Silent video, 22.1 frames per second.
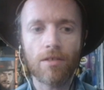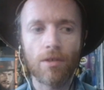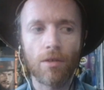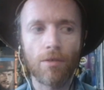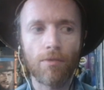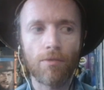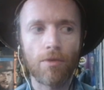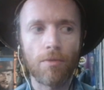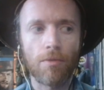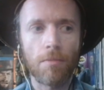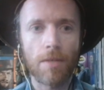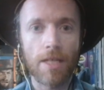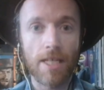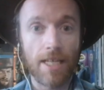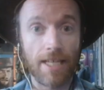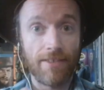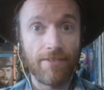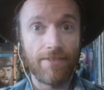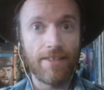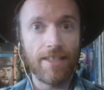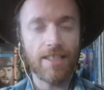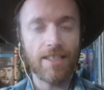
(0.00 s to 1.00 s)
though, for me
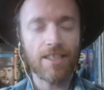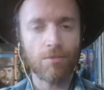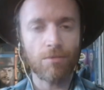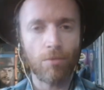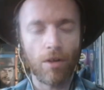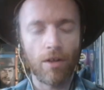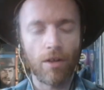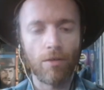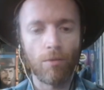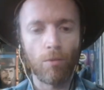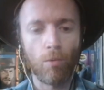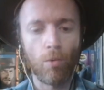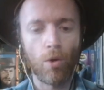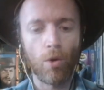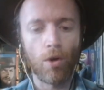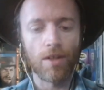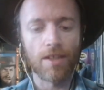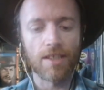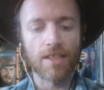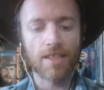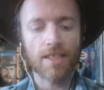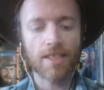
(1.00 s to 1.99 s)
in this one
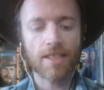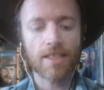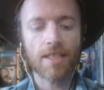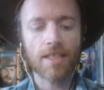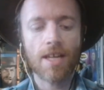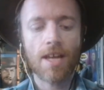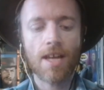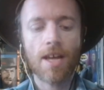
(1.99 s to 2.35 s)
was